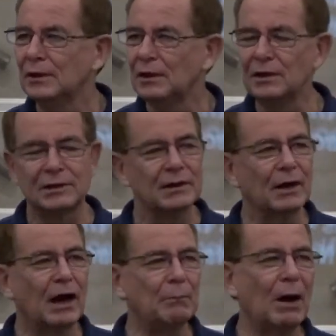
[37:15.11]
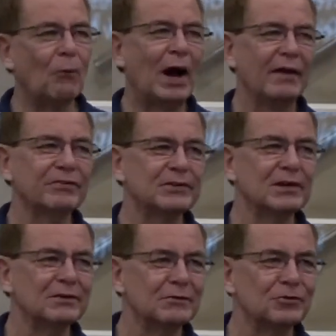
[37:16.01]
He said, oh, my wife
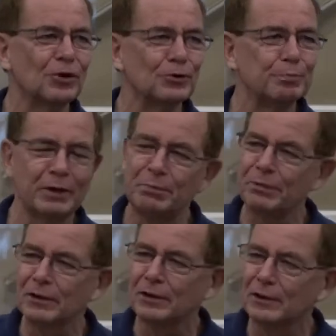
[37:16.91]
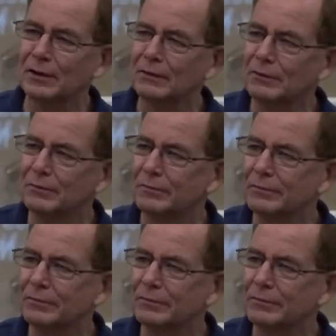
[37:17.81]
sent church people again.